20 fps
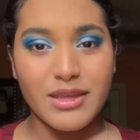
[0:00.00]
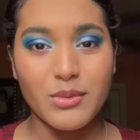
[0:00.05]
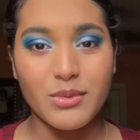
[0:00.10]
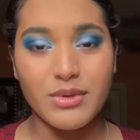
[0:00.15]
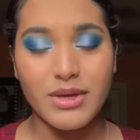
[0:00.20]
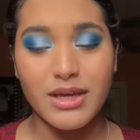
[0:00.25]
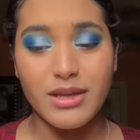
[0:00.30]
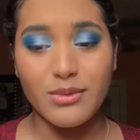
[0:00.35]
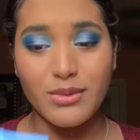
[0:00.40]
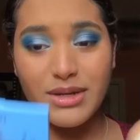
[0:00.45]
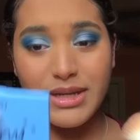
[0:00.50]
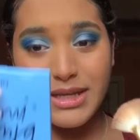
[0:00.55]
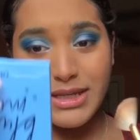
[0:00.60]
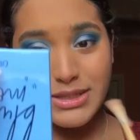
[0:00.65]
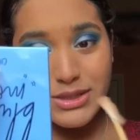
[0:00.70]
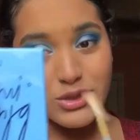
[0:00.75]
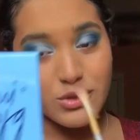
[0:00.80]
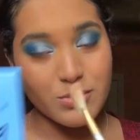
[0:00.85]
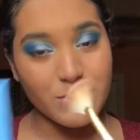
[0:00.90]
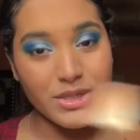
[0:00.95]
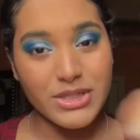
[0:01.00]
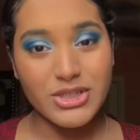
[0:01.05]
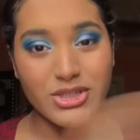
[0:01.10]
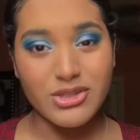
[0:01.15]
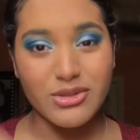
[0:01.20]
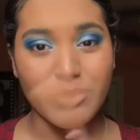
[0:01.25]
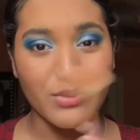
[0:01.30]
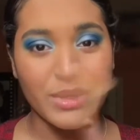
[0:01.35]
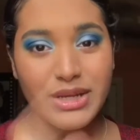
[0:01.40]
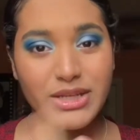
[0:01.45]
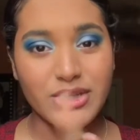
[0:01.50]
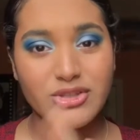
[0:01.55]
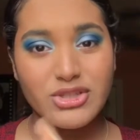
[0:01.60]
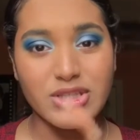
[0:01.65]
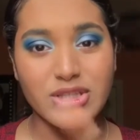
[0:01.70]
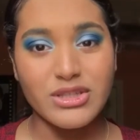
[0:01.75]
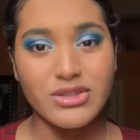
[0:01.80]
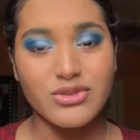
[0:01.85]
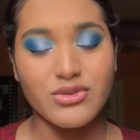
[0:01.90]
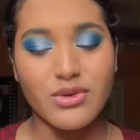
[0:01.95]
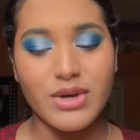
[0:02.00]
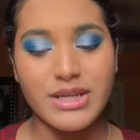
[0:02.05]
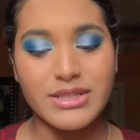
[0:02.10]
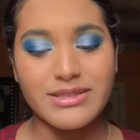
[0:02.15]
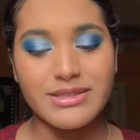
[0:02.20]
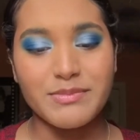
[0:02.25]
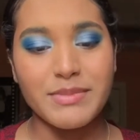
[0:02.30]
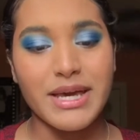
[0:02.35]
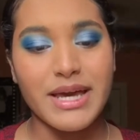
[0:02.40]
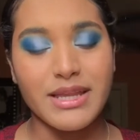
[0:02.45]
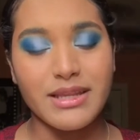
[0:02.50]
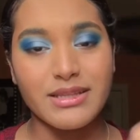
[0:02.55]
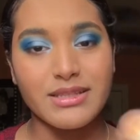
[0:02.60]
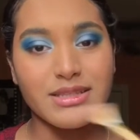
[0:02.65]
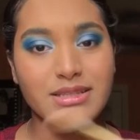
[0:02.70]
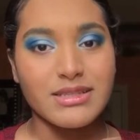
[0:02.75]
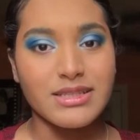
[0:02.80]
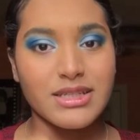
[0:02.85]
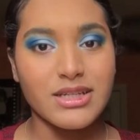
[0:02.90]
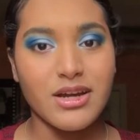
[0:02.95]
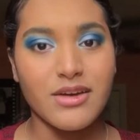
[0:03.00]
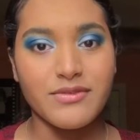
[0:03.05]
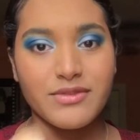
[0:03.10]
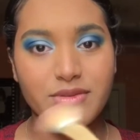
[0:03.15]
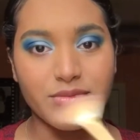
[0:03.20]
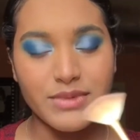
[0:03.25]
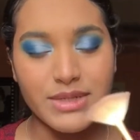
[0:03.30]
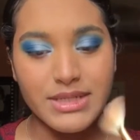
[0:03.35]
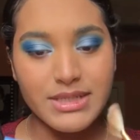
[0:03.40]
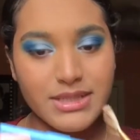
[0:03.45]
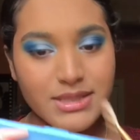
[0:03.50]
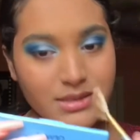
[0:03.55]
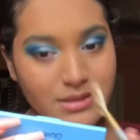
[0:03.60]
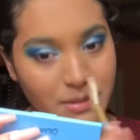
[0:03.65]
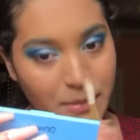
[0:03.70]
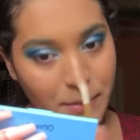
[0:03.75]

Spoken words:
I don't want to add too much, so what I usually do, I just pat it to take off the rest.